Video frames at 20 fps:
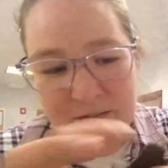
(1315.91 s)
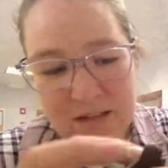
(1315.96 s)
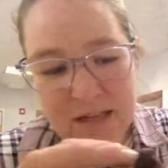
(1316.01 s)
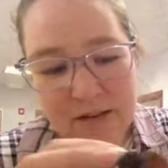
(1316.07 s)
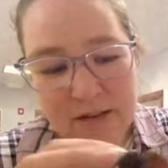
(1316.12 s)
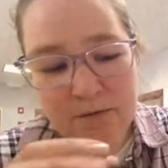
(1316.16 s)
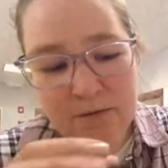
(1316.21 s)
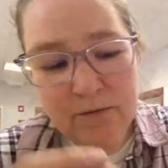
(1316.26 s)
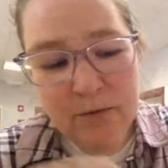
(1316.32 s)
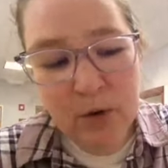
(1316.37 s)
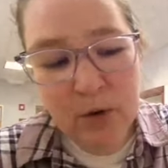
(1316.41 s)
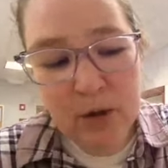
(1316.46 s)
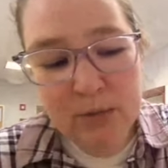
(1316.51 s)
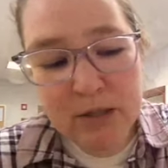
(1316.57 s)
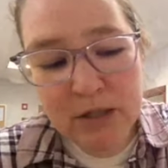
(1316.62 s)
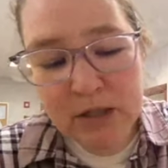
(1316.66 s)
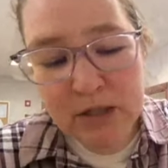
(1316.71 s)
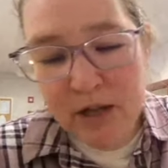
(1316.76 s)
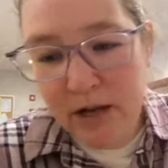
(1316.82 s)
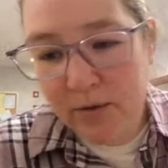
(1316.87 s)
it
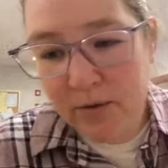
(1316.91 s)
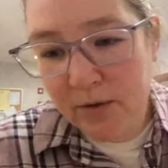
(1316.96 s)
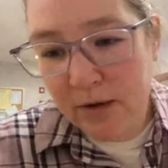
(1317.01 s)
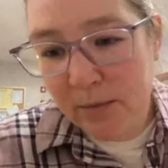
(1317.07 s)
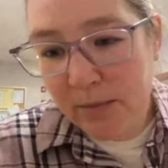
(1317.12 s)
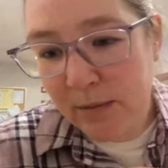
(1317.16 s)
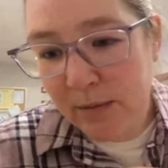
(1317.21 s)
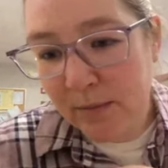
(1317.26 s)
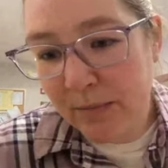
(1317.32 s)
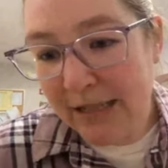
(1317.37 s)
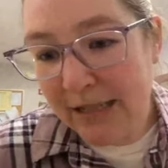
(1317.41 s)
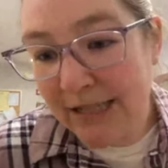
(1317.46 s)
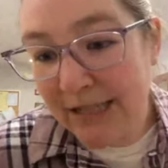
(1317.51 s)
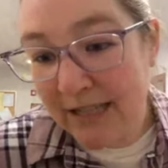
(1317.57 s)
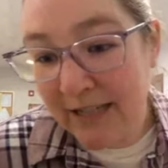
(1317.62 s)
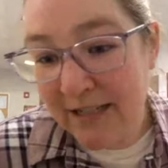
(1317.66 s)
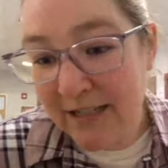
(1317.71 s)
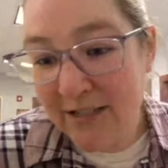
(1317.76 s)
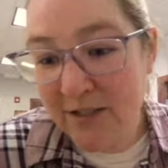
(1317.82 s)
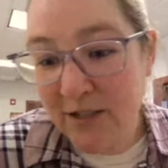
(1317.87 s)
formed a long ribbon, but
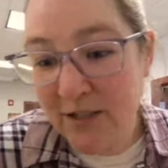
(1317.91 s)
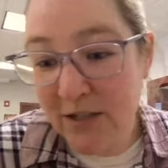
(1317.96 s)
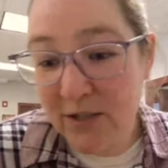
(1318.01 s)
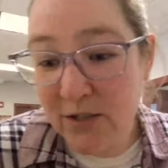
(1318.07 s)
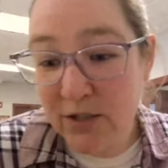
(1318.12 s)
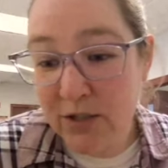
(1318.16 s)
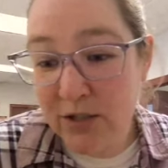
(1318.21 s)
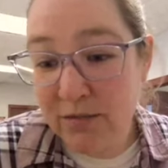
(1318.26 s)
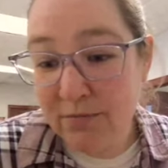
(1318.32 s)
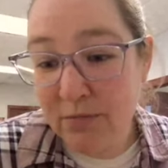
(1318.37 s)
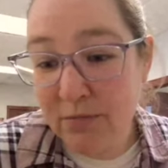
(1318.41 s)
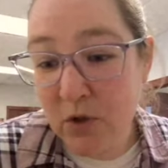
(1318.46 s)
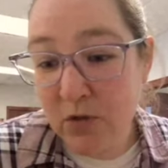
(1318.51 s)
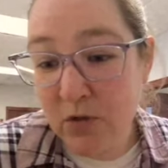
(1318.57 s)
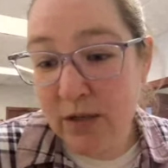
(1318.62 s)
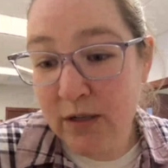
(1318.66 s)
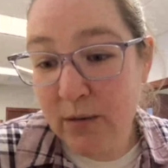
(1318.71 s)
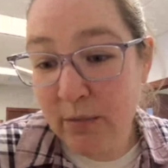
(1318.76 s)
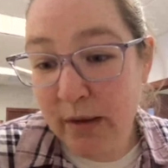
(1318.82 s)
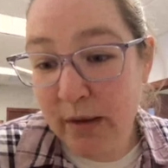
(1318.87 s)
then I started to
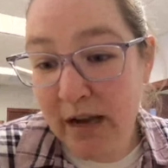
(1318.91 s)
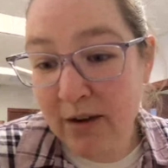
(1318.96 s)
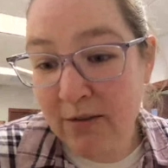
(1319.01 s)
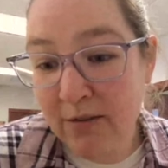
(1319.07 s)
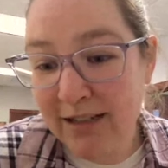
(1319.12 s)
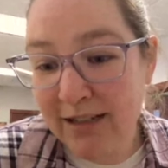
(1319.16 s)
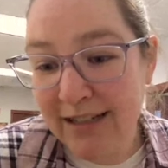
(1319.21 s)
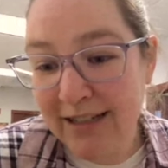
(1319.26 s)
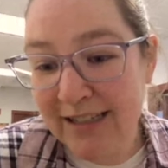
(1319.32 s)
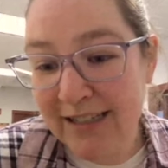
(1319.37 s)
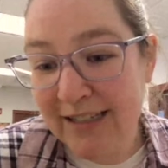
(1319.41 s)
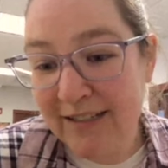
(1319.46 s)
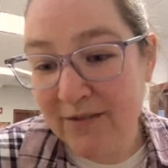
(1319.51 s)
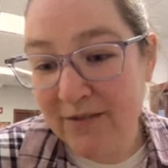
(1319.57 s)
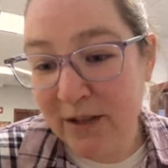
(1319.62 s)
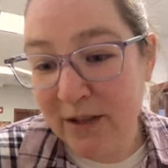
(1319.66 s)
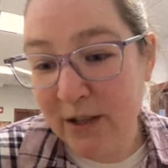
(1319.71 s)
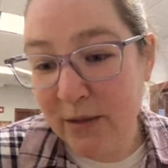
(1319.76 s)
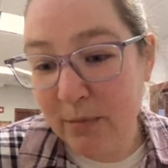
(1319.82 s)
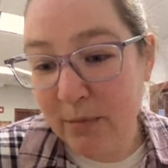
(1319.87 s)
move it about and then it
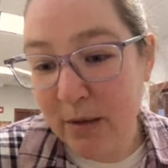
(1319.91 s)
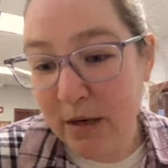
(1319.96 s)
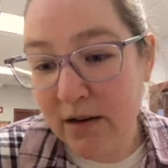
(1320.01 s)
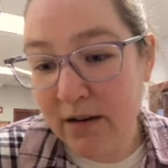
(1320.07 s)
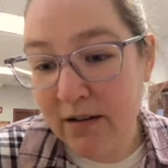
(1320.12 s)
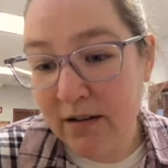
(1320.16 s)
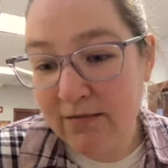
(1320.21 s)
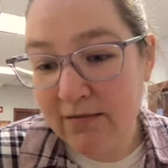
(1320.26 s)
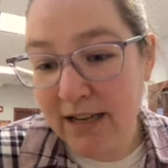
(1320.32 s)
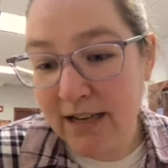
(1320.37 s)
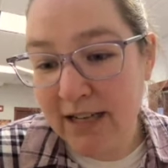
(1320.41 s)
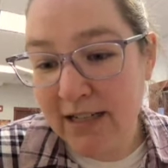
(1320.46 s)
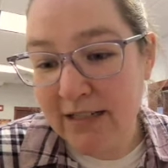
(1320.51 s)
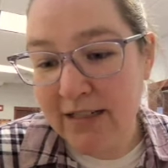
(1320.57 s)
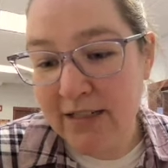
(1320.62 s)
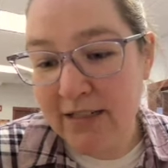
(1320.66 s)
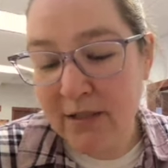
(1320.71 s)
fell apart, right?